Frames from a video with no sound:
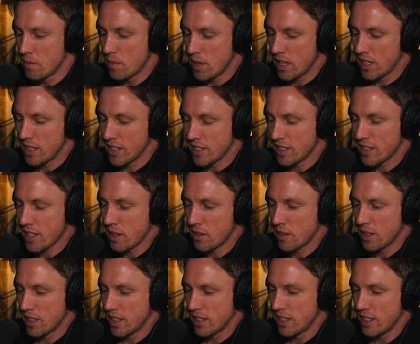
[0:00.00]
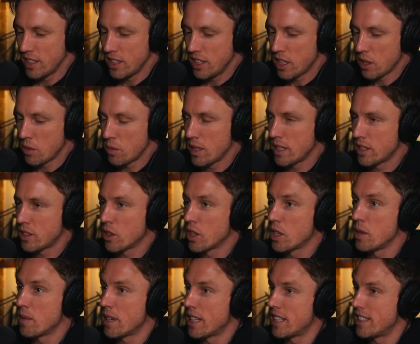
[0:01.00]
But so, you know, we're
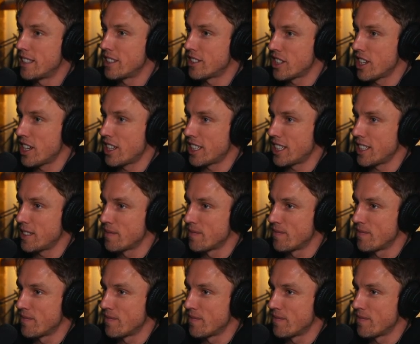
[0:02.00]
documenting the journey.